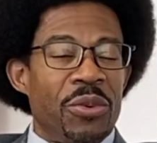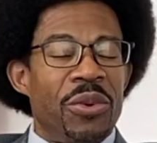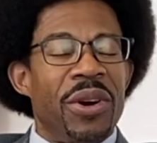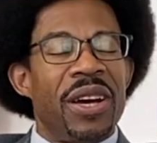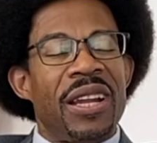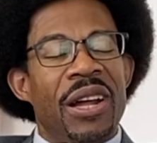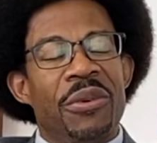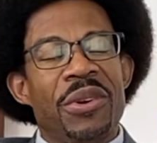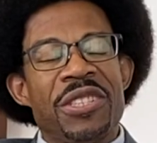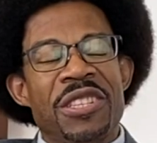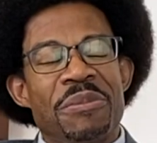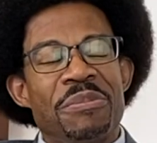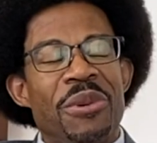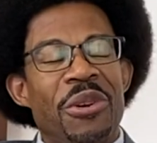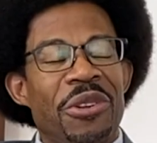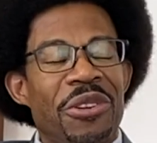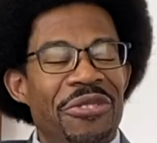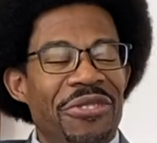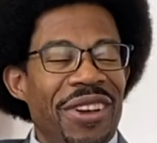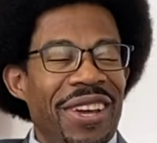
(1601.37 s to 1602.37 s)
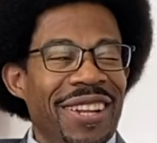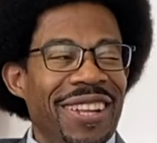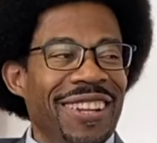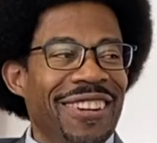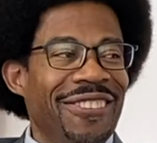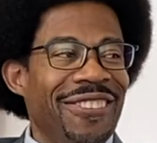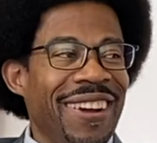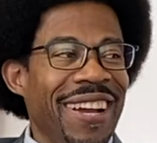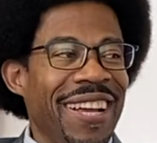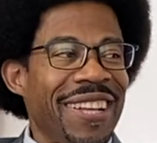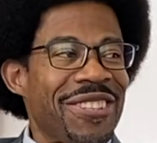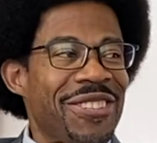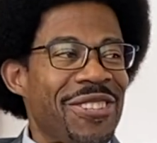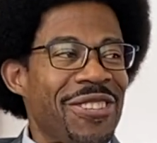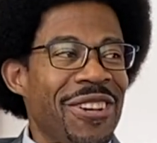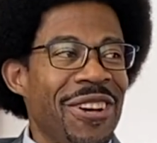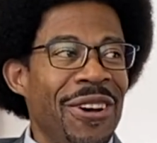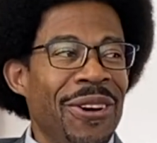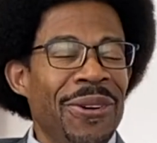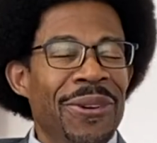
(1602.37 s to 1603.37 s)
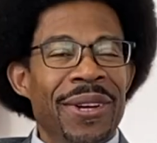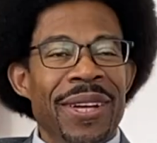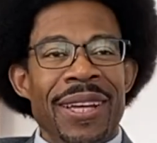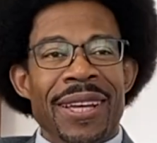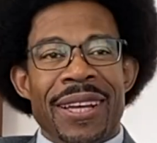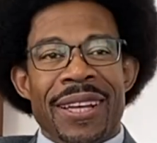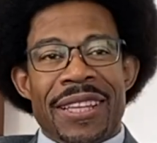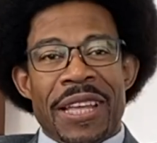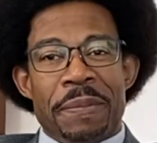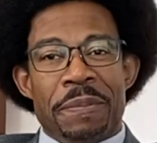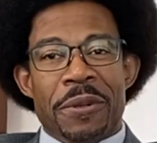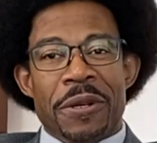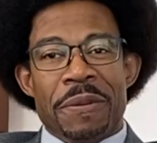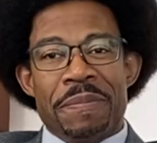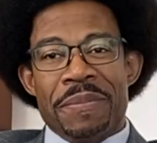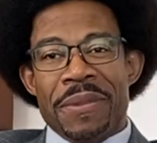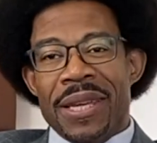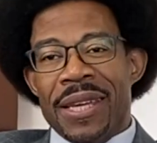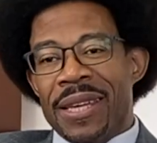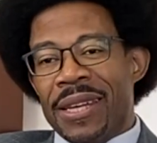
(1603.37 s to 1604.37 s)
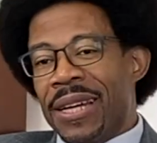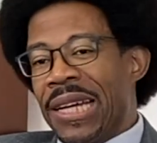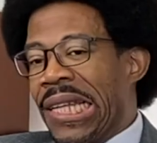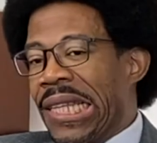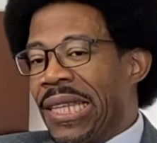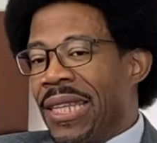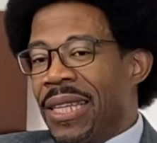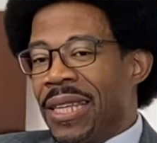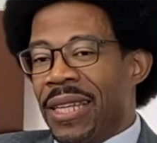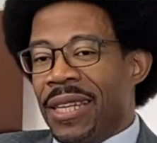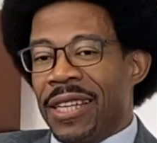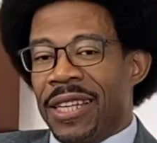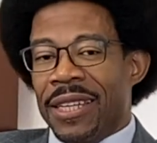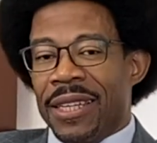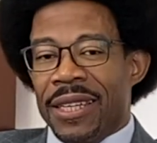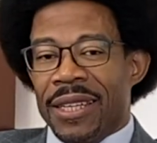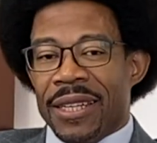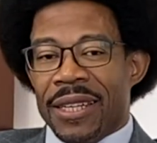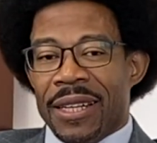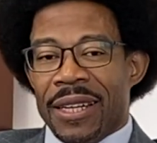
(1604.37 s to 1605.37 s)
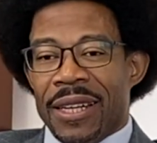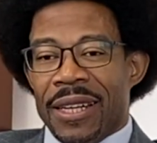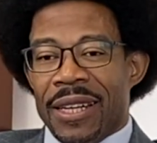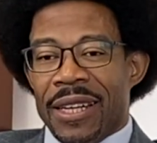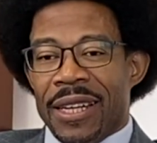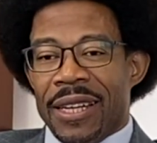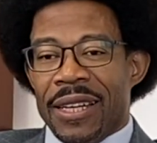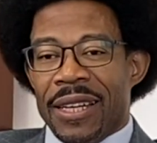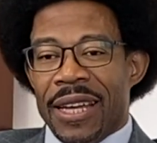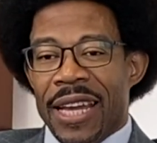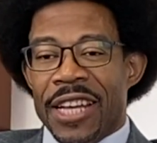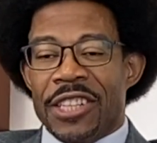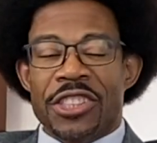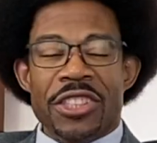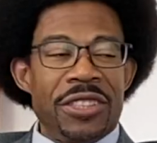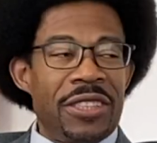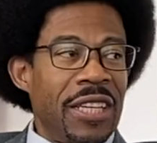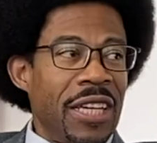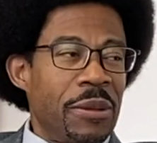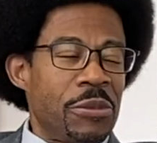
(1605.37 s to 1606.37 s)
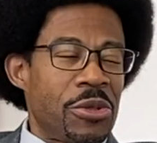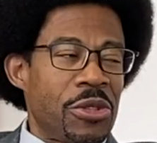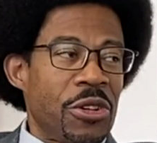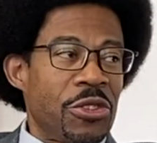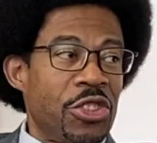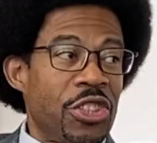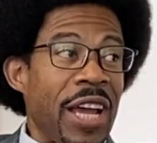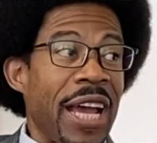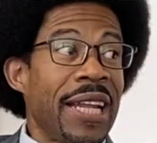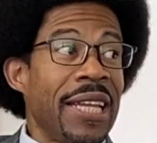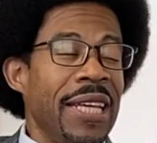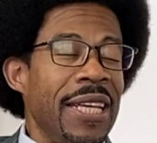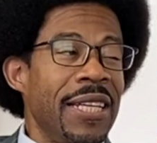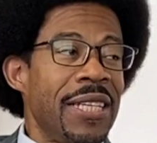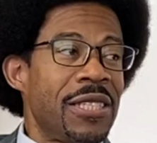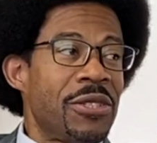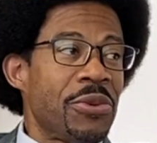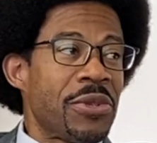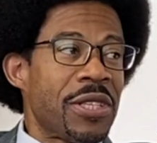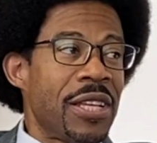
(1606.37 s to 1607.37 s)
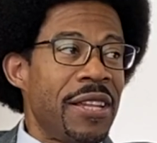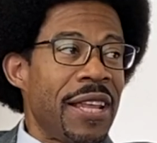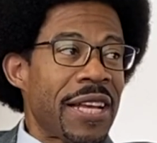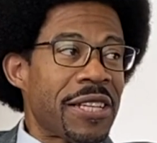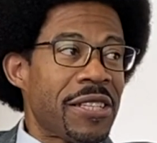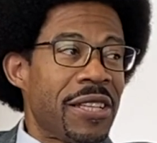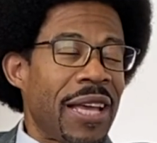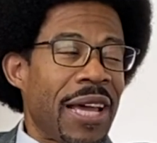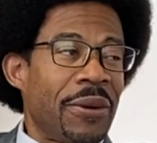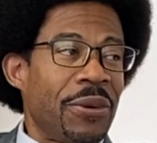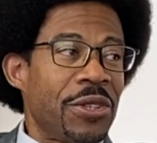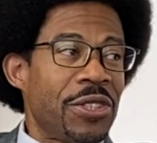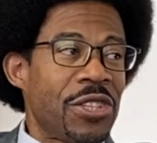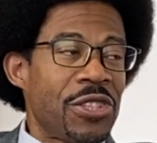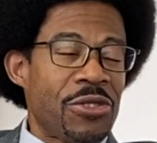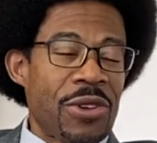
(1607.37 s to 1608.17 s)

One, I wasn't motivated, right? So they put me on the uh, Asian team, so Chinese was the next language.